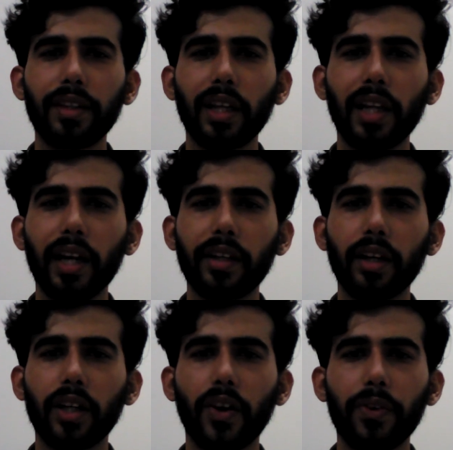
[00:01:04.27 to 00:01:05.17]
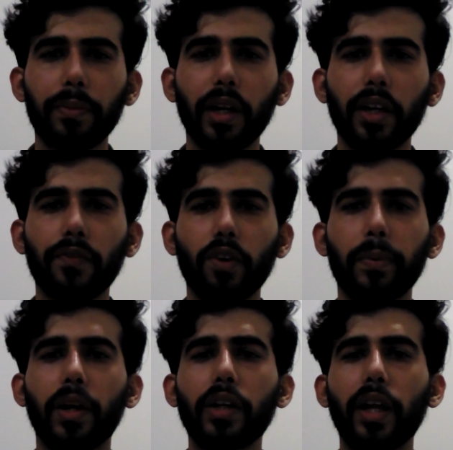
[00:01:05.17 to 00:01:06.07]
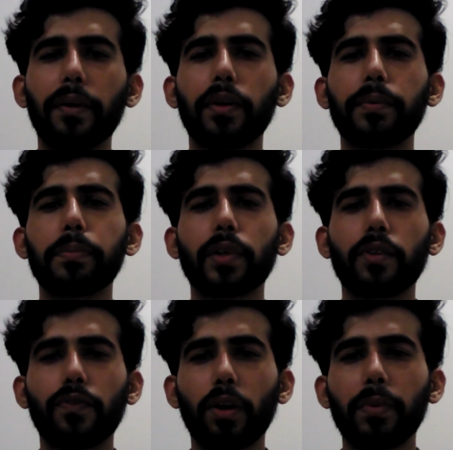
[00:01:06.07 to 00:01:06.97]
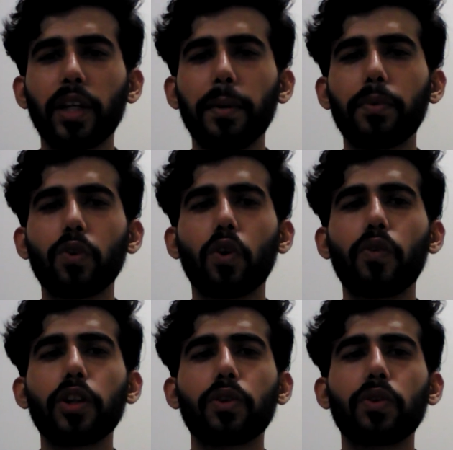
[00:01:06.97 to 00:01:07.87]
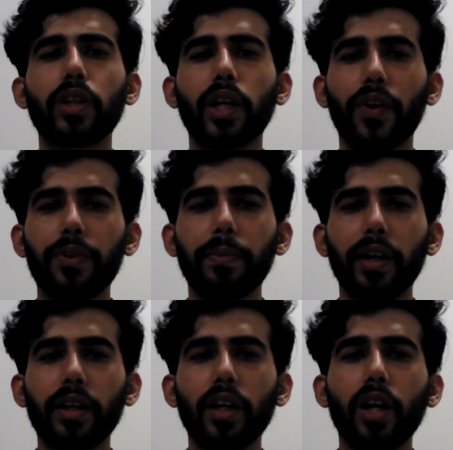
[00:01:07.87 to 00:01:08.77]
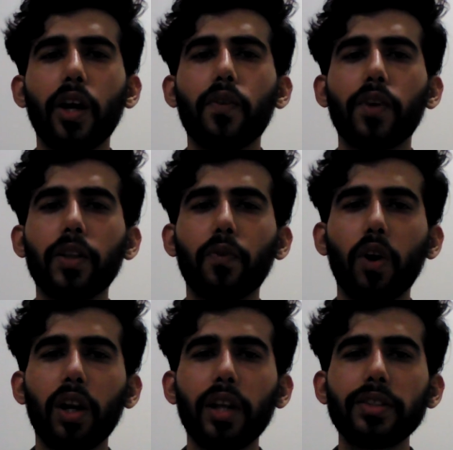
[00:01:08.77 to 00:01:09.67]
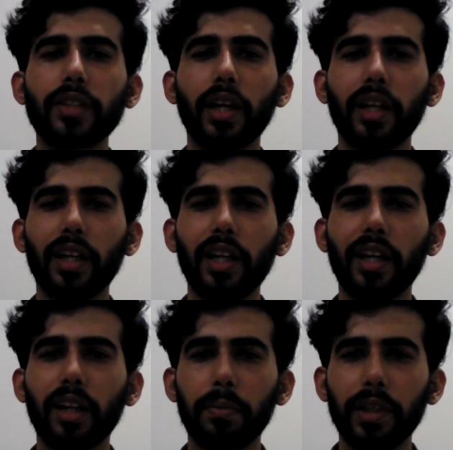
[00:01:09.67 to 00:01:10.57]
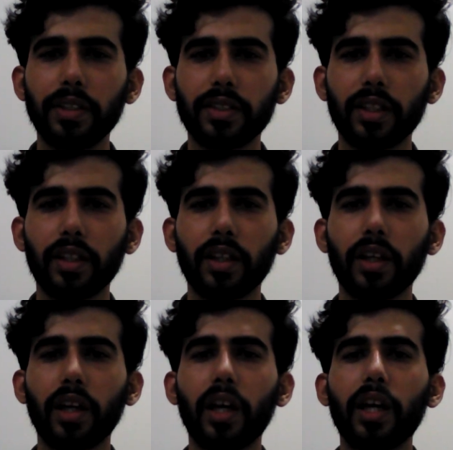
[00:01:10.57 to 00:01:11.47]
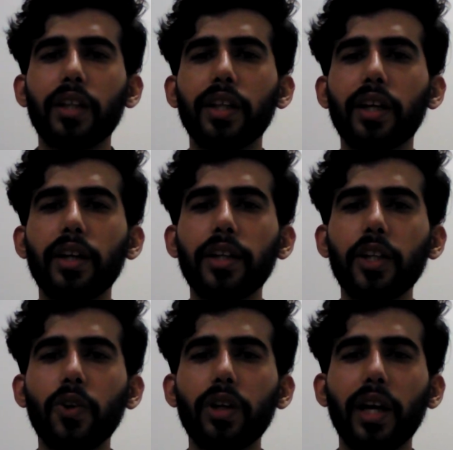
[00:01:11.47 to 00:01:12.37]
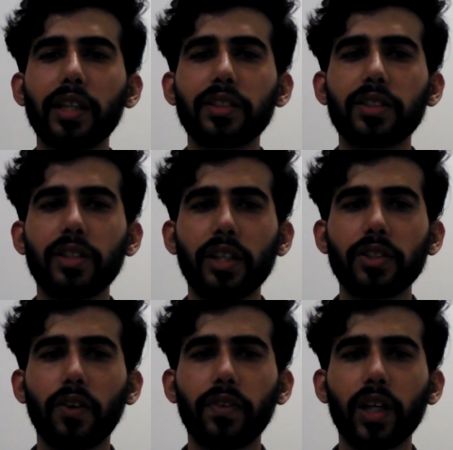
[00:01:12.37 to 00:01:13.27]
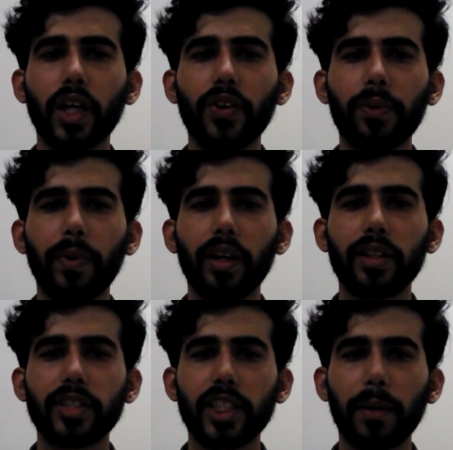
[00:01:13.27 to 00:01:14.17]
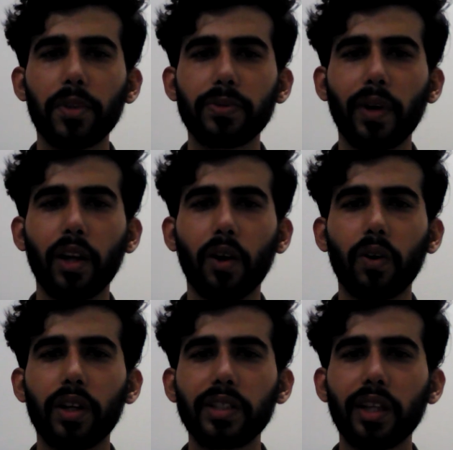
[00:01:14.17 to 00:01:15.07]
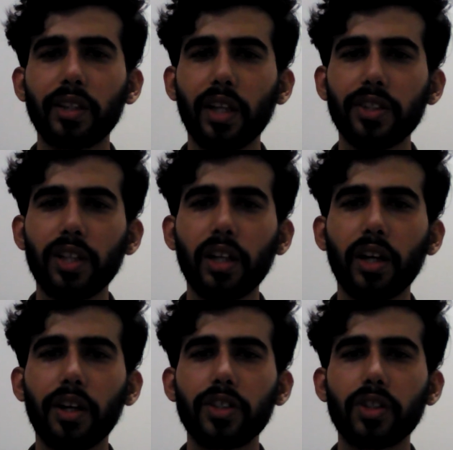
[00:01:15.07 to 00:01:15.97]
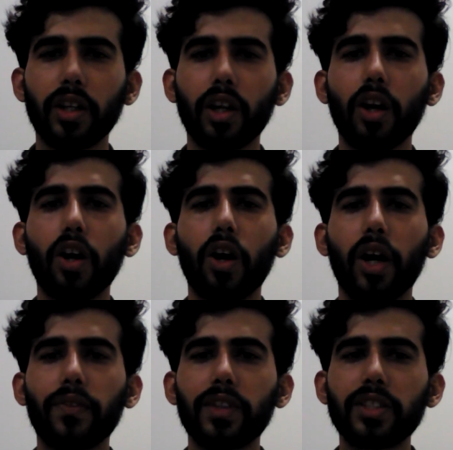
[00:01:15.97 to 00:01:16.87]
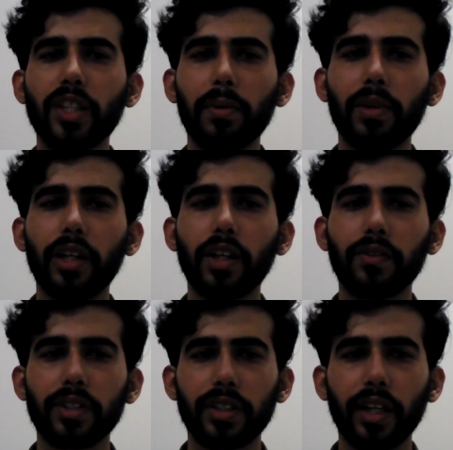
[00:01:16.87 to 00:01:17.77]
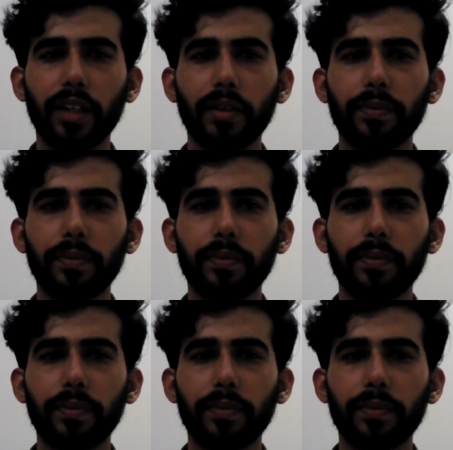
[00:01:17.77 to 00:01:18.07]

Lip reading: the elected government from attempt to overthrow the government with violence and illegal means. The continued existence of the government established by law is an essential condition of the stability of the state.